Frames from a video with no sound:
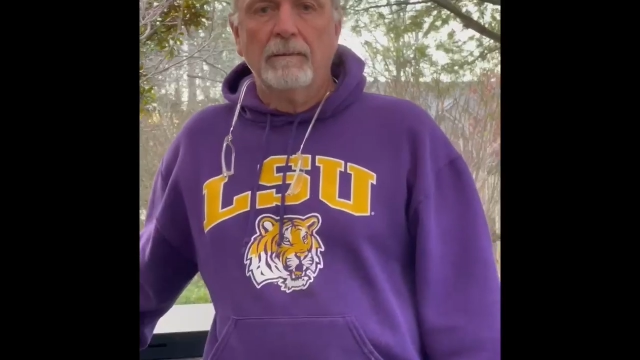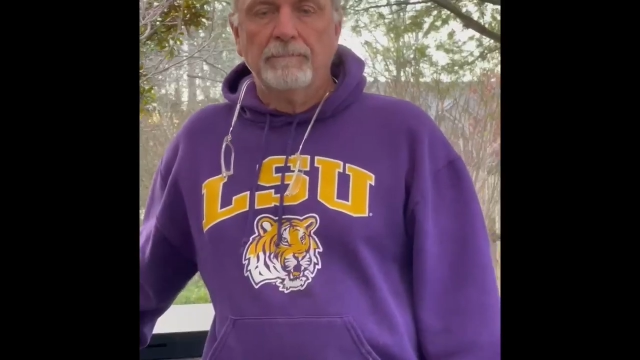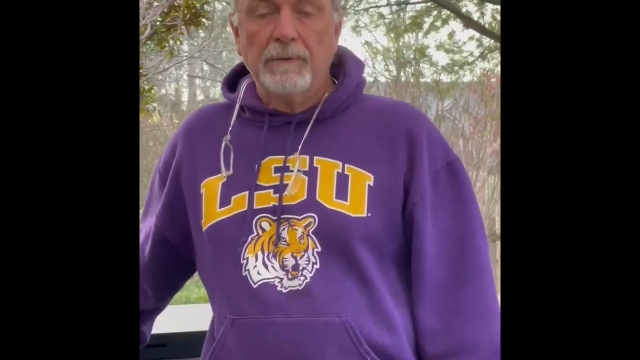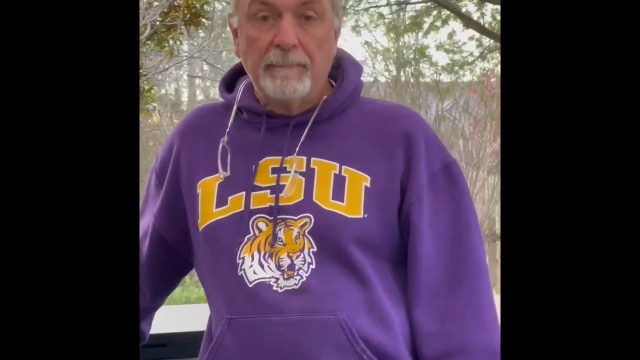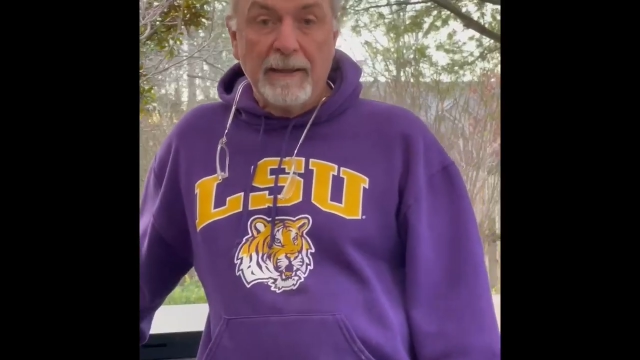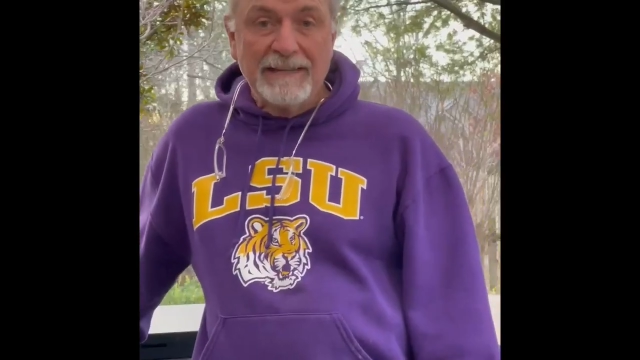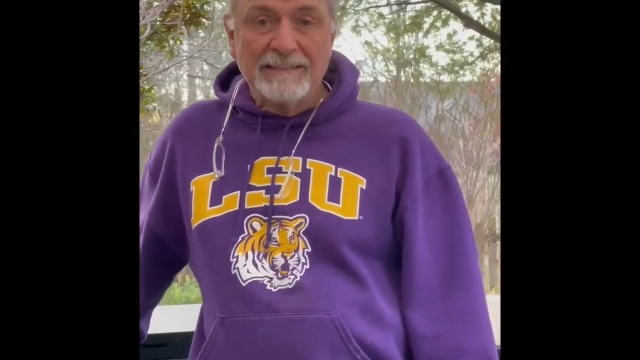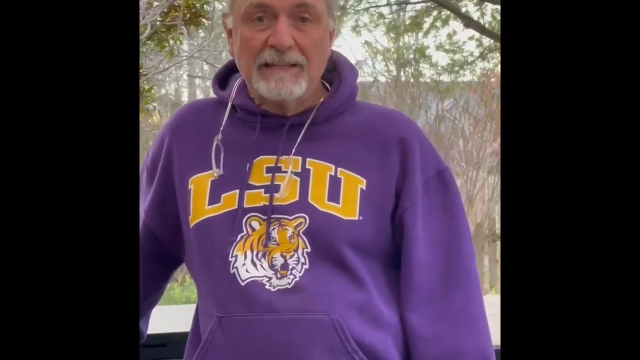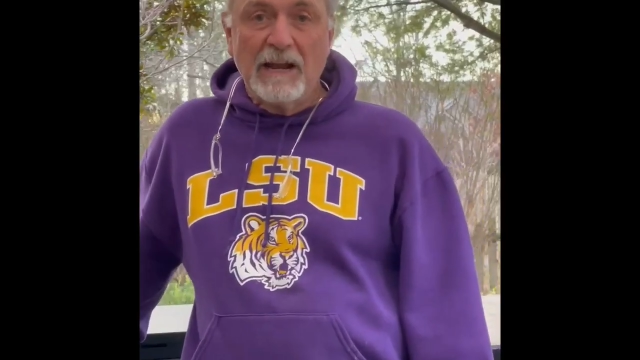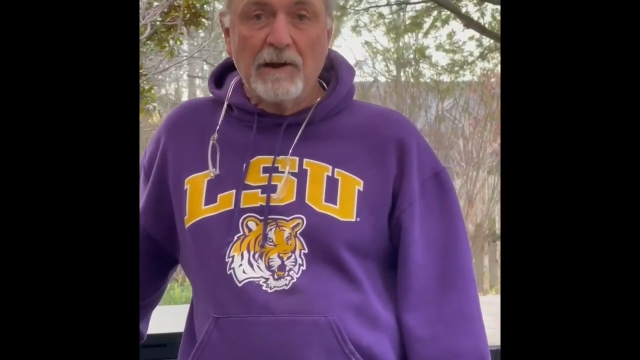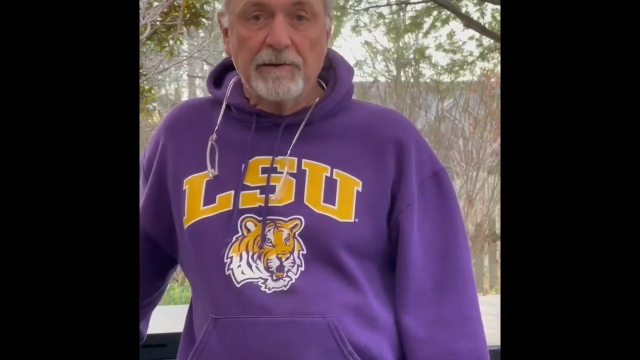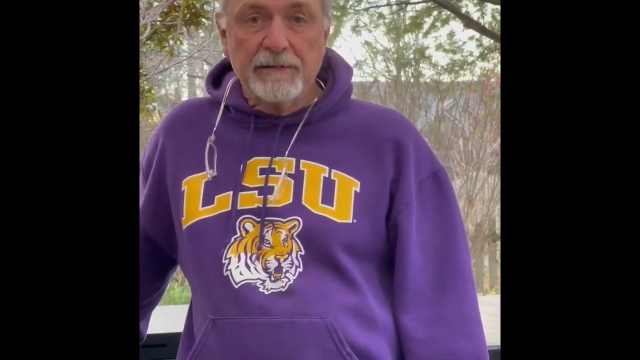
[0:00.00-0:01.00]
Papere's
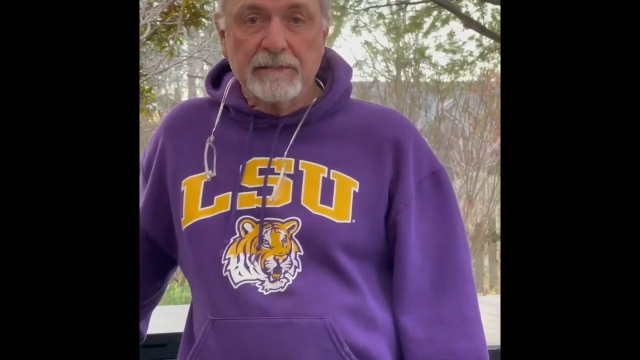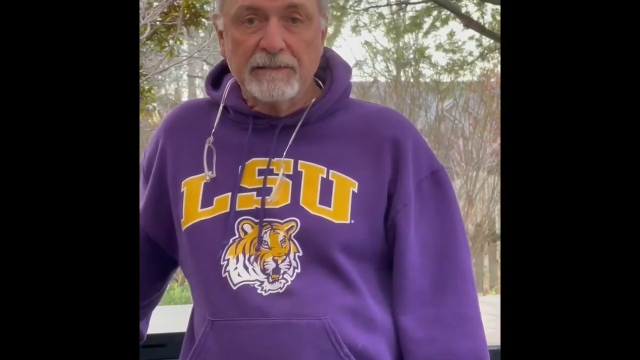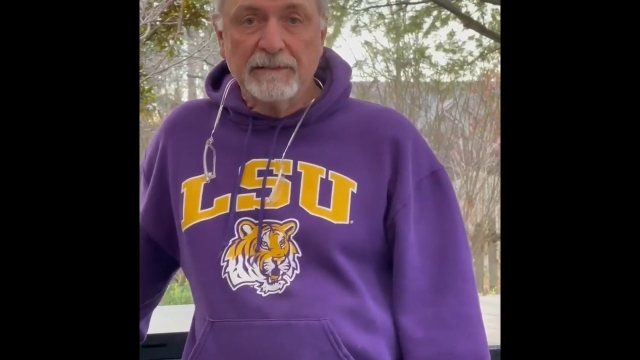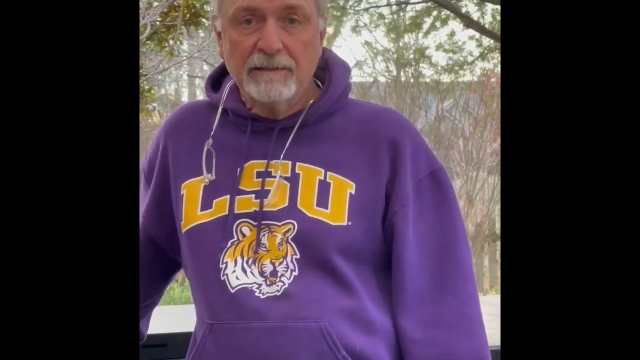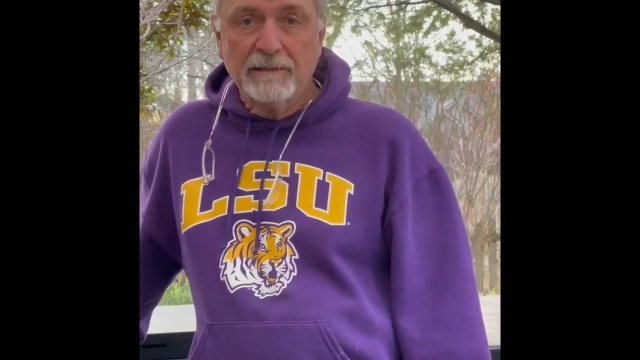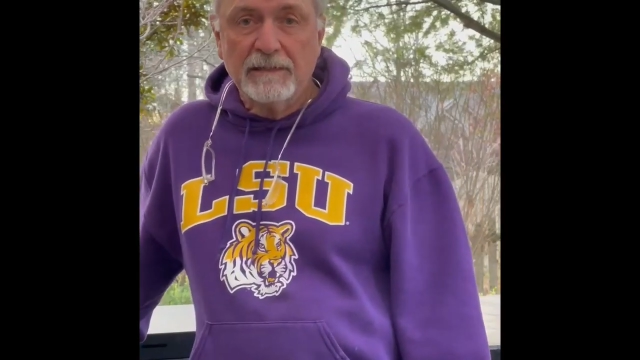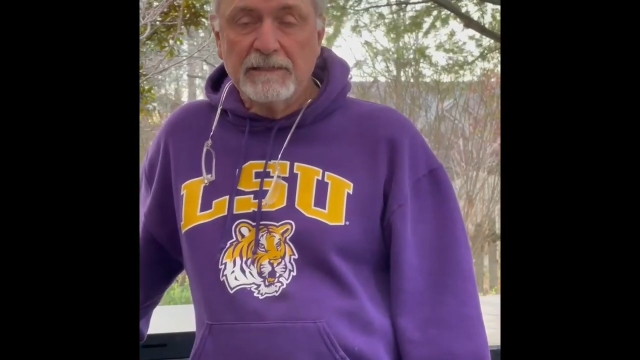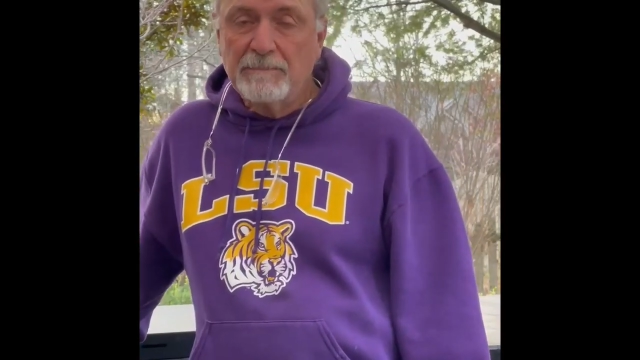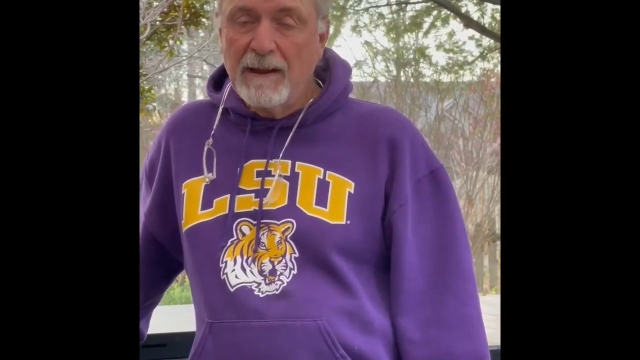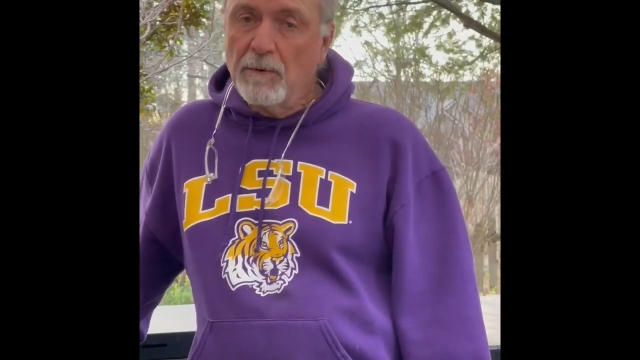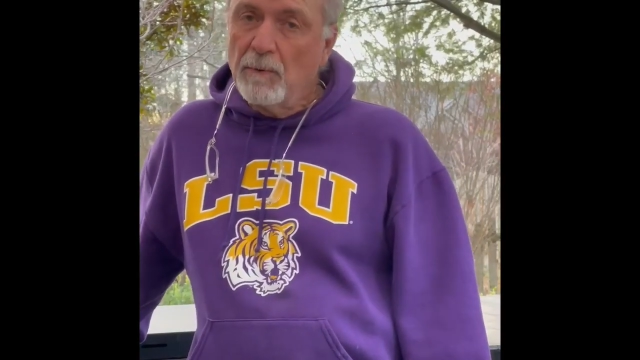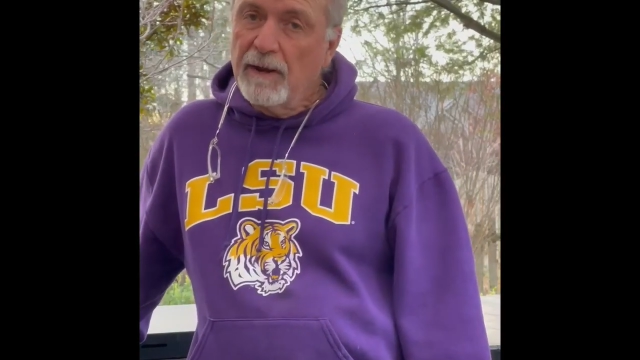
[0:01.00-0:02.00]
Diaries is
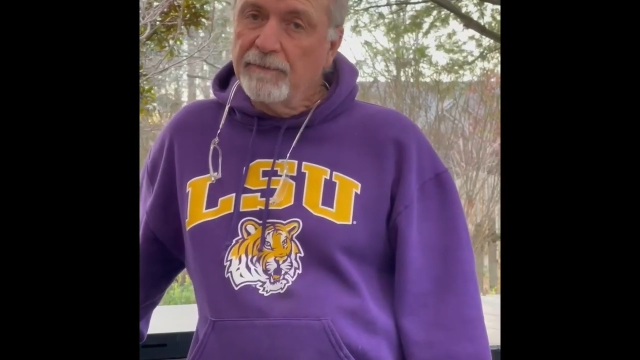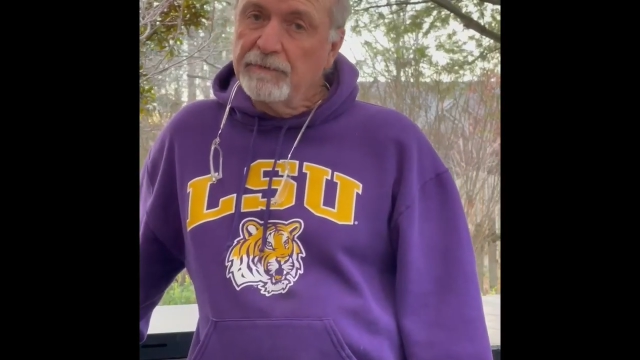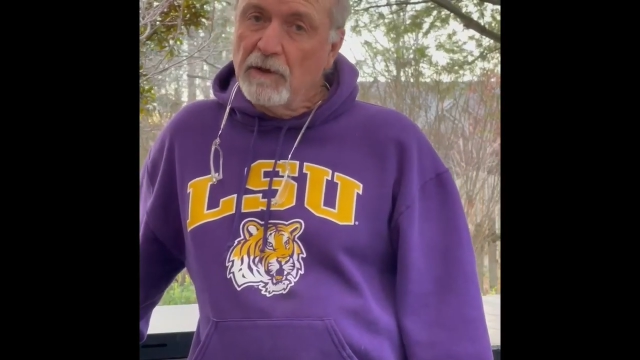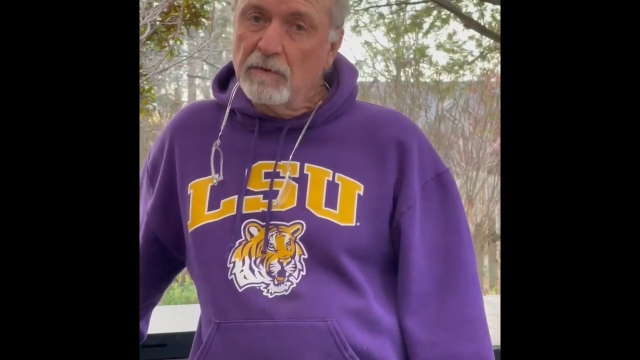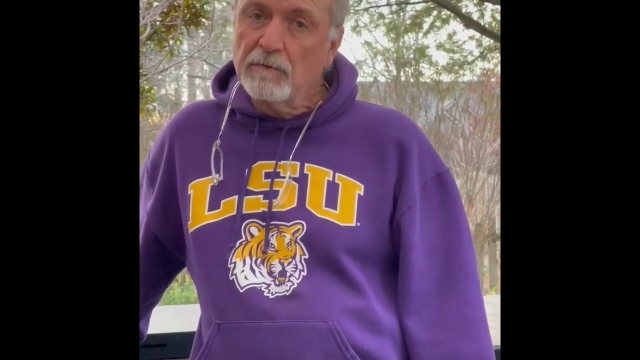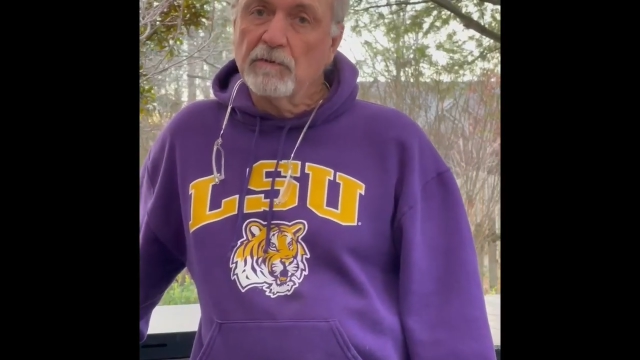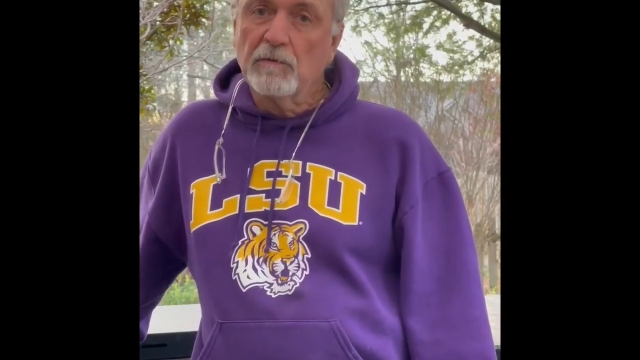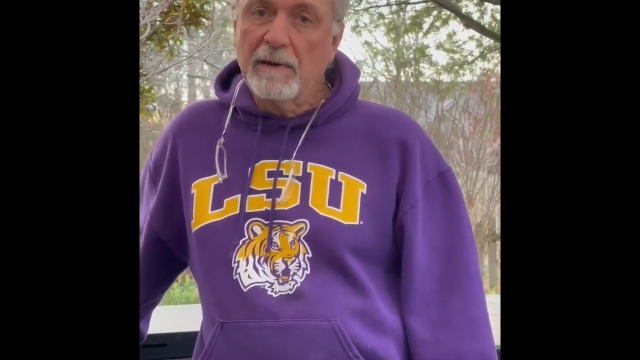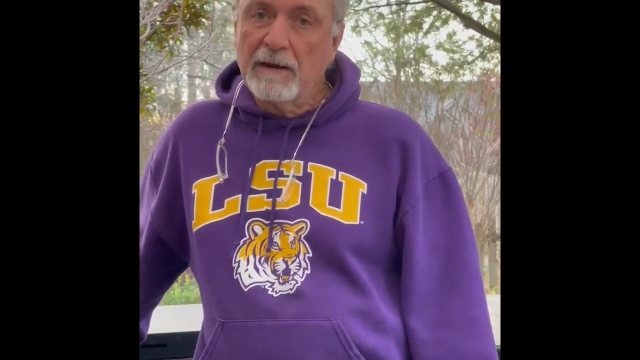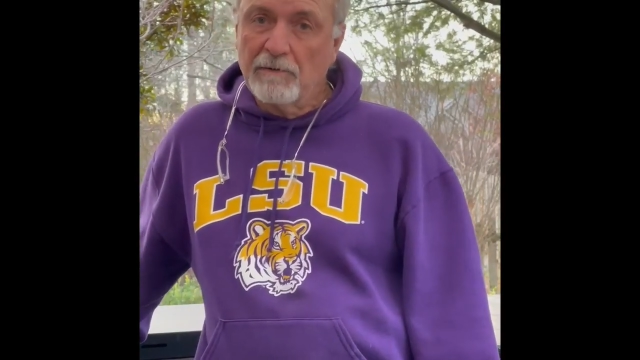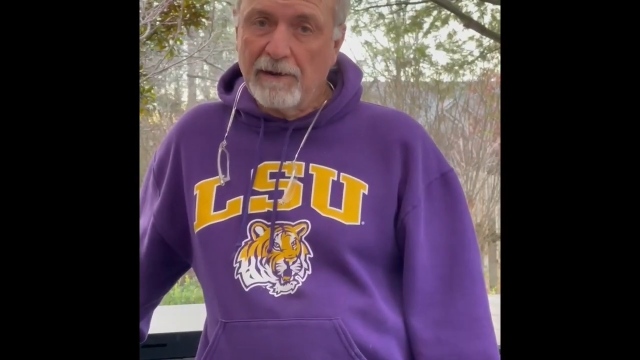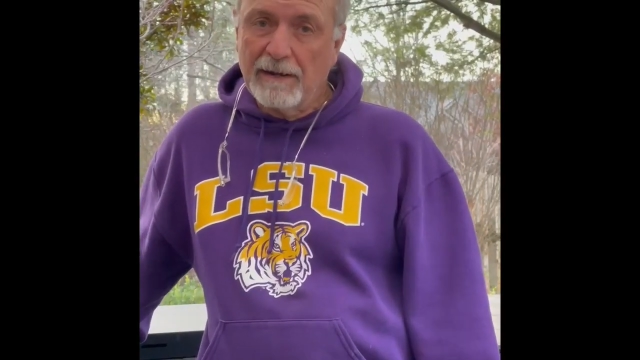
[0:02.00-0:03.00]
my way of talking to
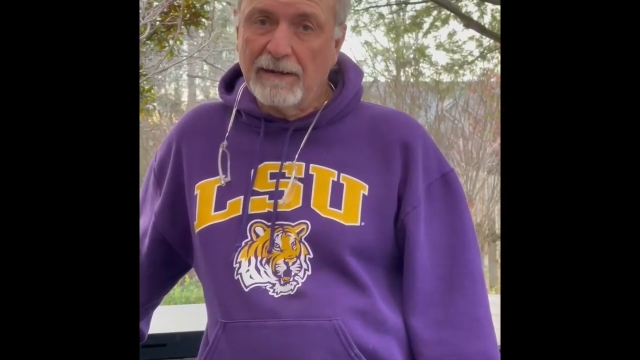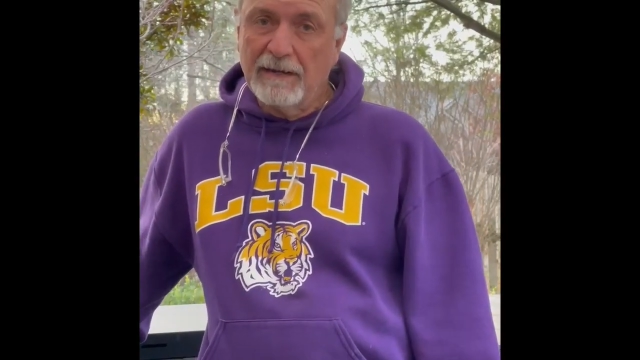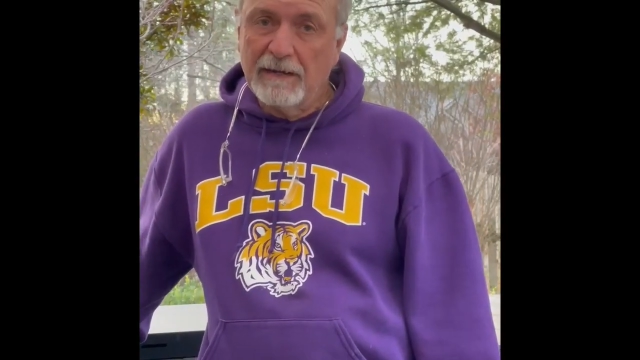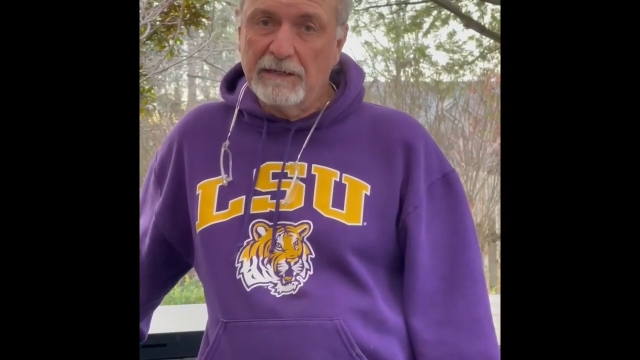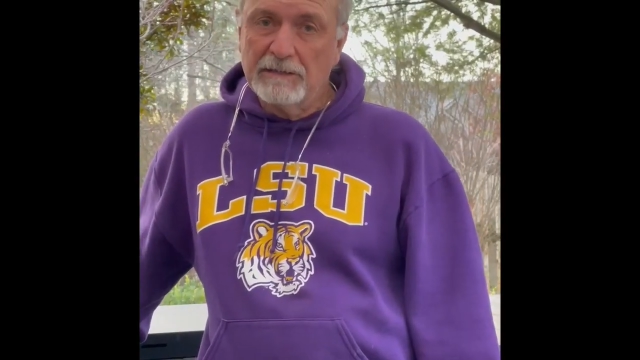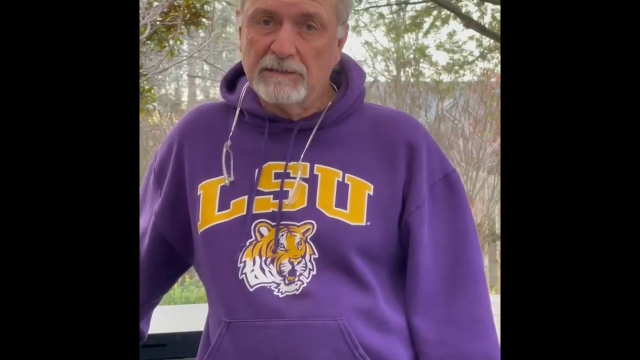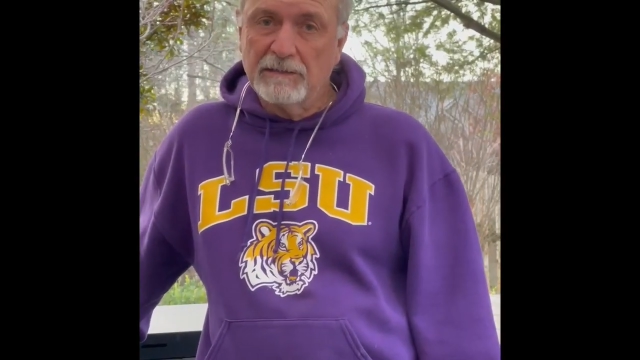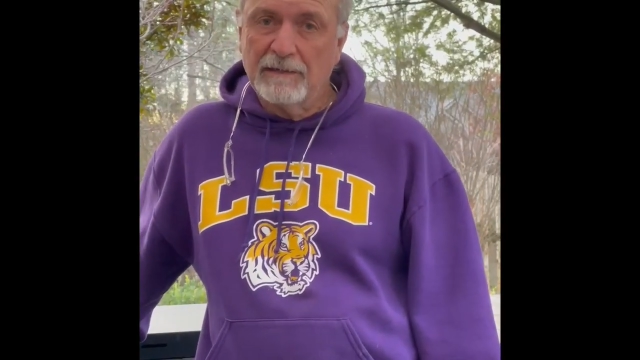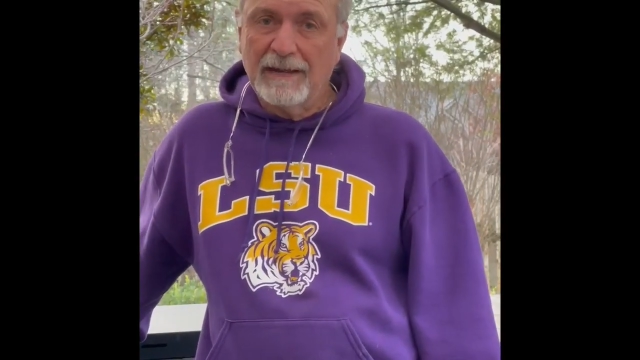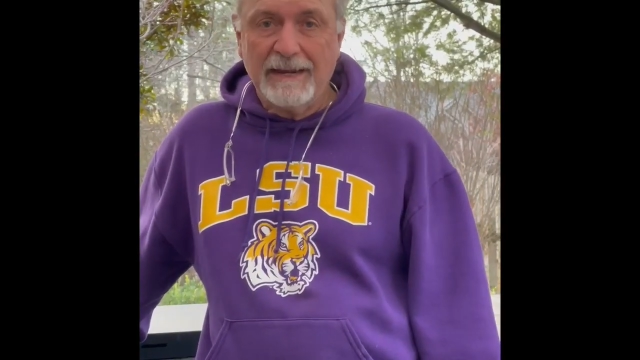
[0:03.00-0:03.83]
my grandkids,